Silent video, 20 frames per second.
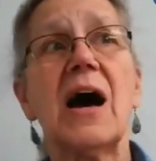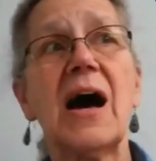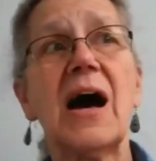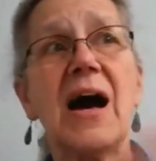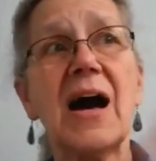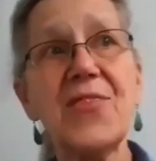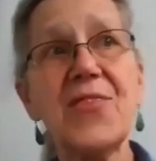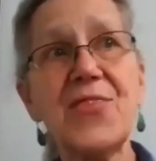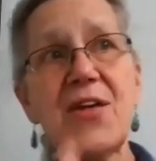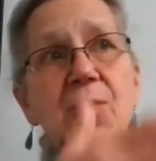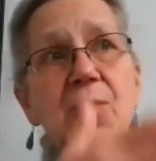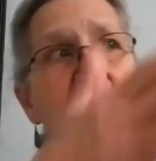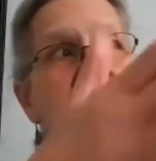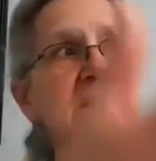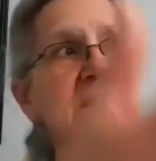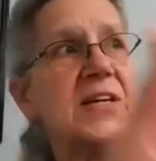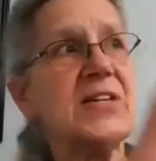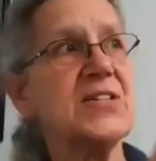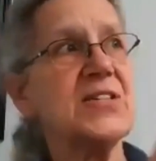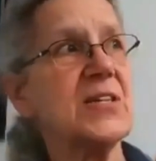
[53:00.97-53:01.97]
I think we
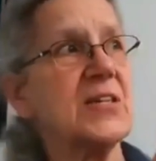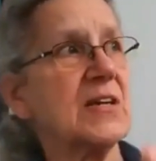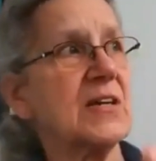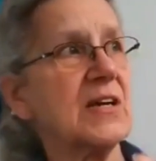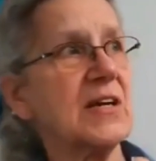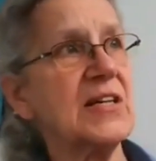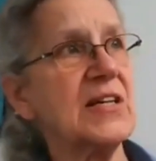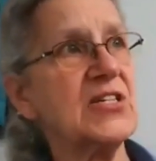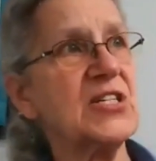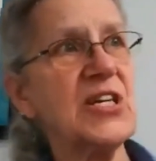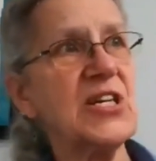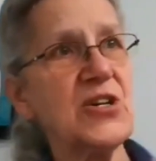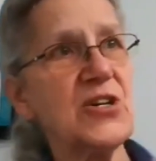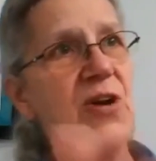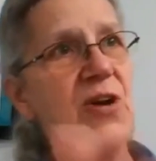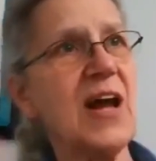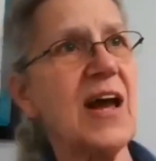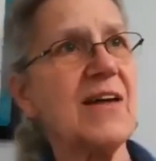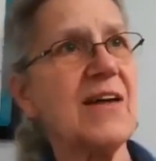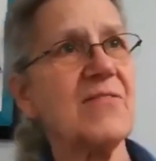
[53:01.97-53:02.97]
need to
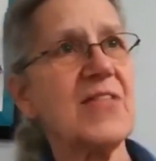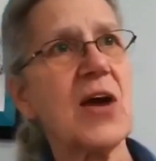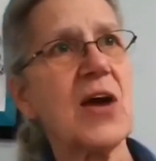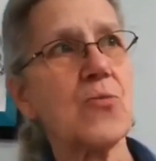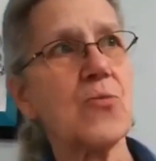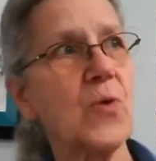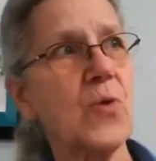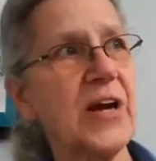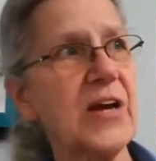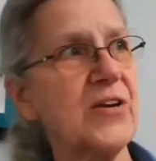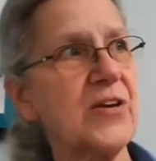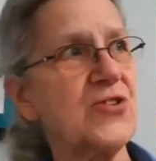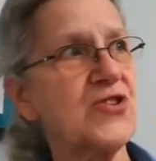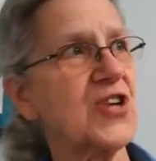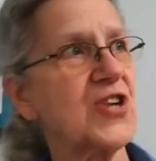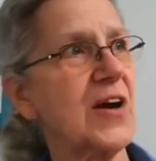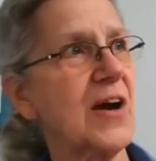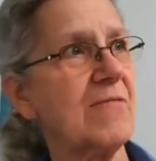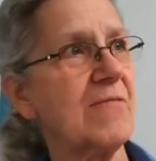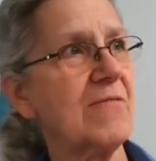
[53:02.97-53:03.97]
continue to have that
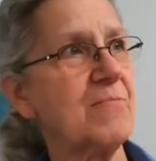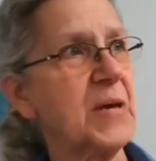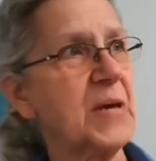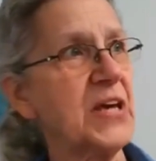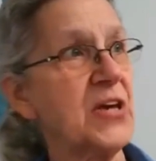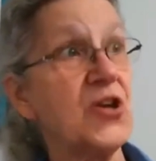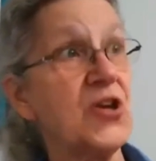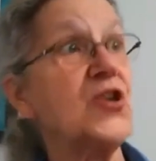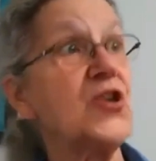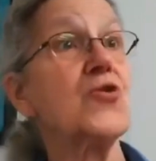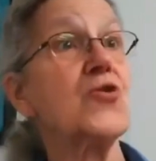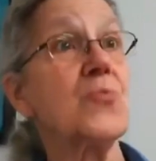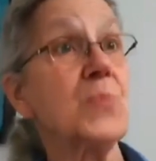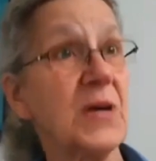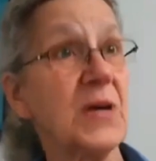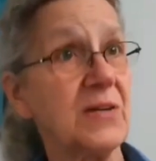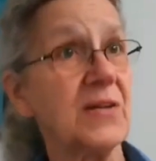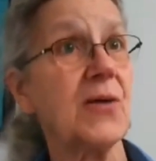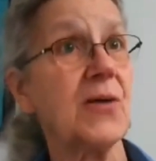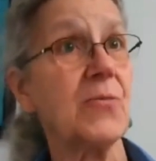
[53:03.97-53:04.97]
range of being
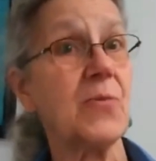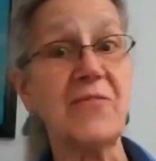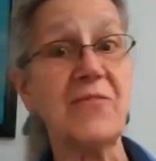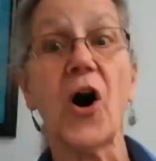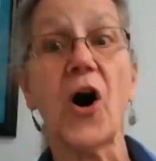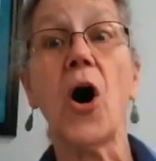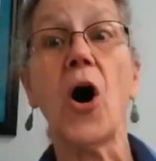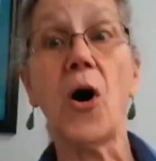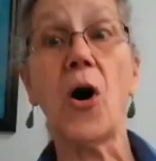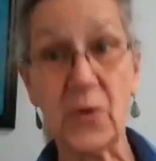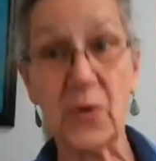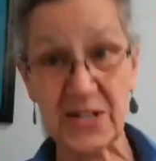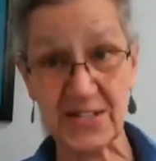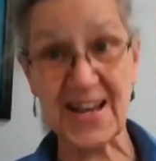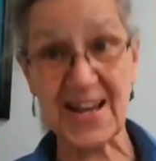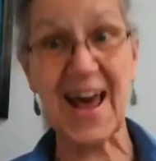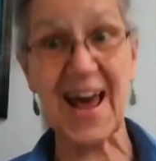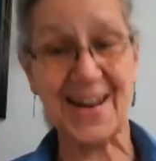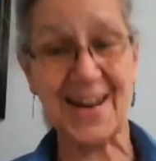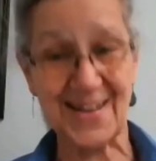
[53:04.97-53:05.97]
human that we've
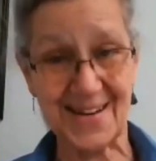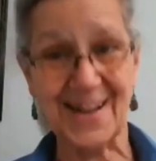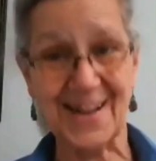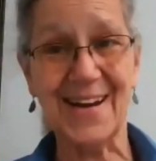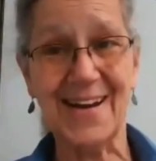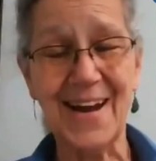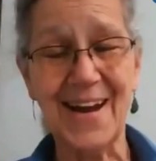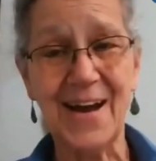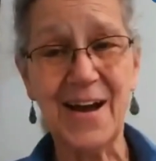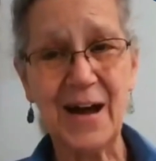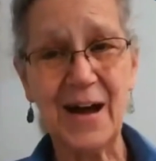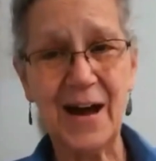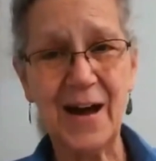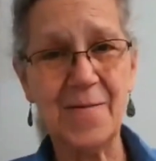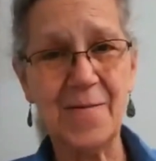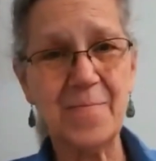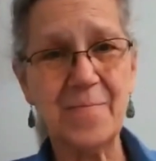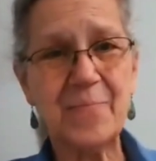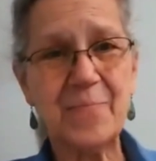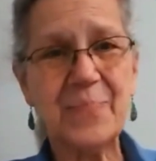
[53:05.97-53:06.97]
always had,
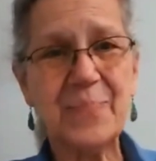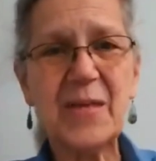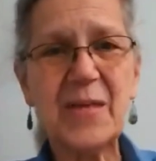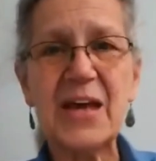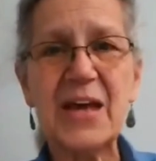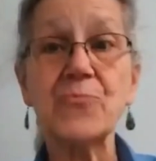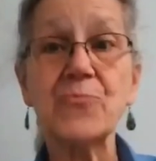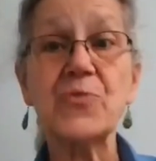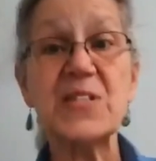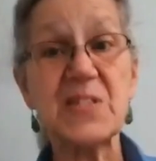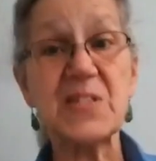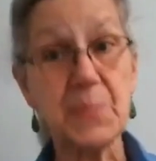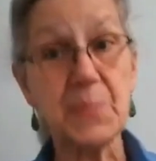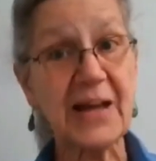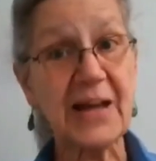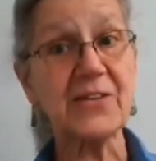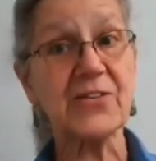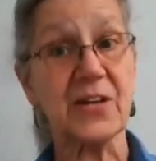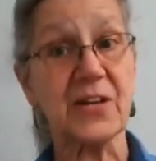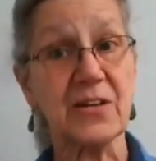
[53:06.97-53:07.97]
and
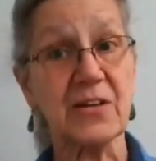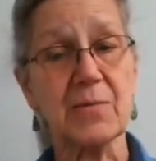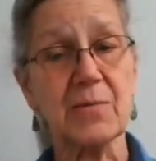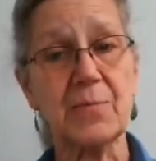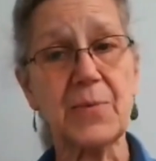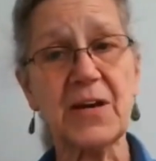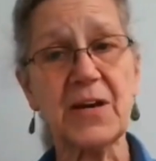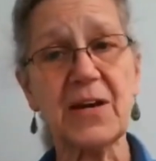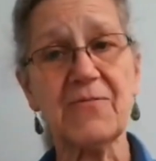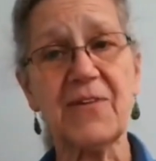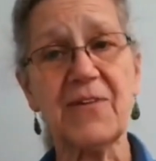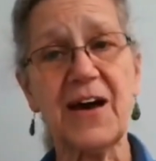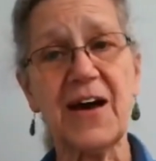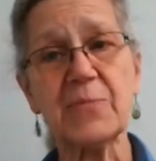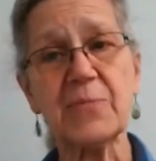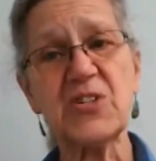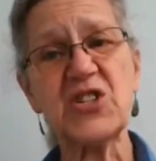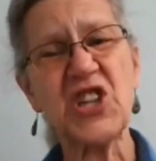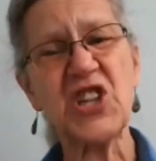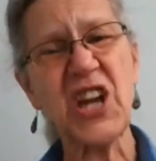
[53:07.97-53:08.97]
respect it. But if
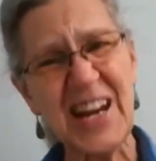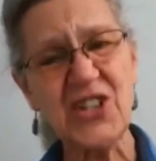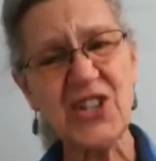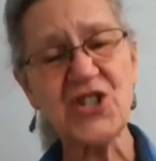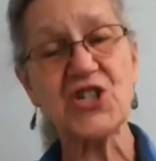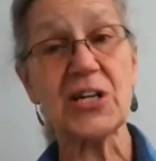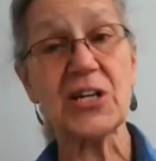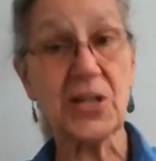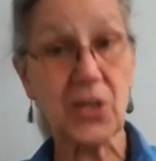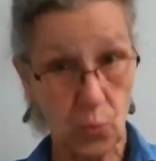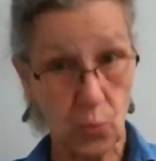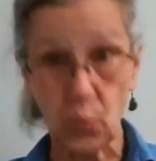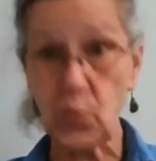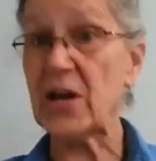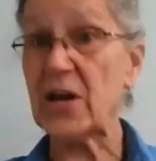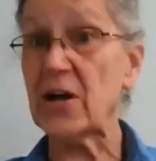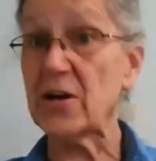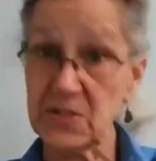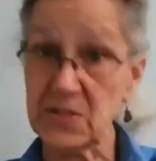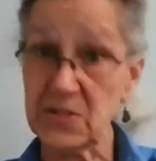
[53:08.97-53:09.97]
I'm changing,
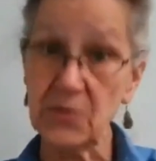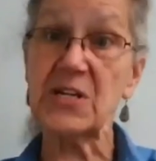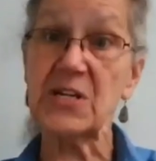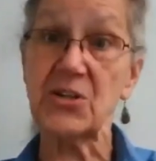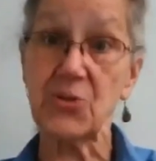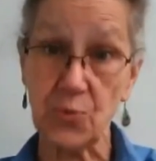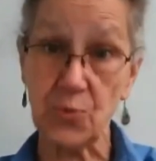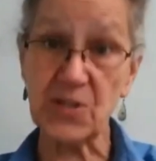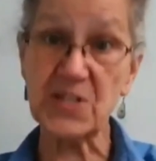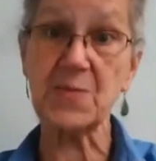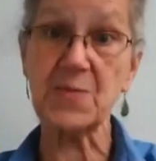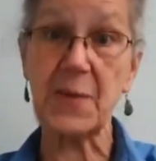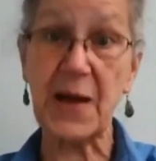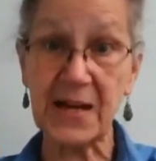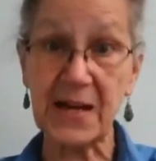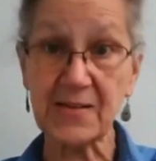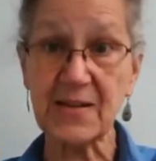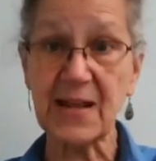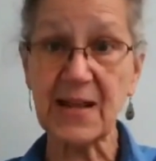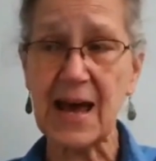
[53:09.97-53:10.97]
we also need to
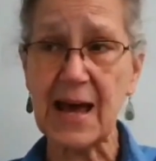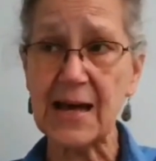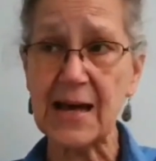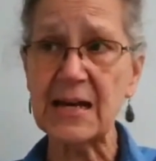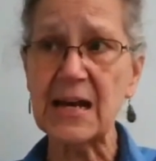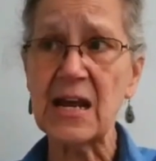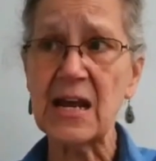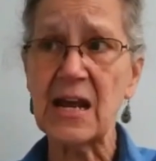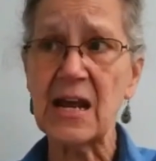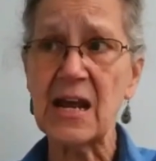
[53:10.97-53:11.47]
respect that.